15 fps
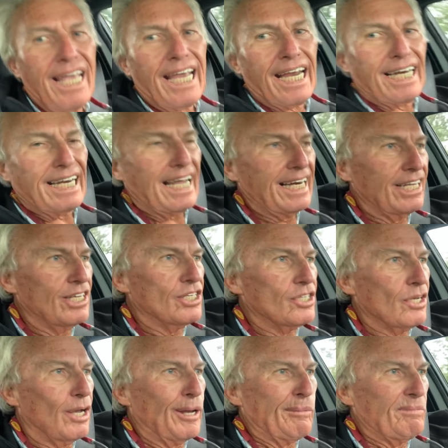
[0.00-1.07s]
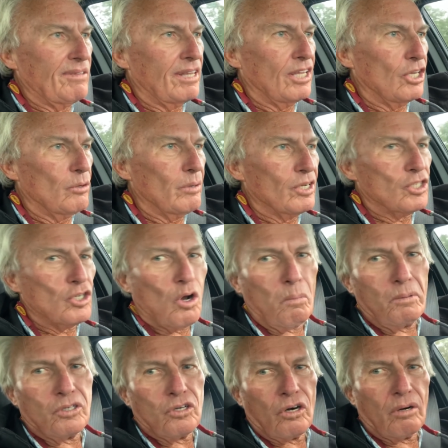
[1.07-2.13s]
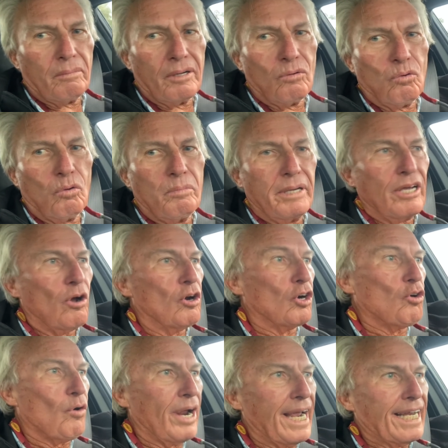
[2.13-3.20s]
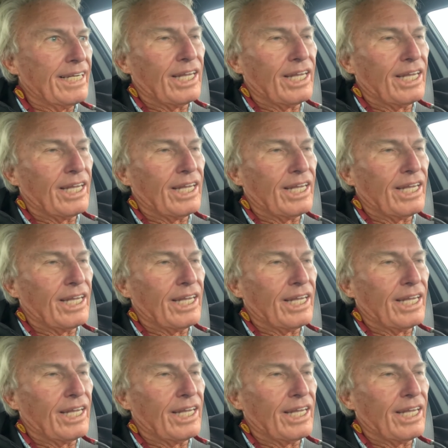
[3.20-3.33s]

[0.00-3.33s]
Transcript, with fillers: and that is uh, the U.S. Open tournament will be on Grand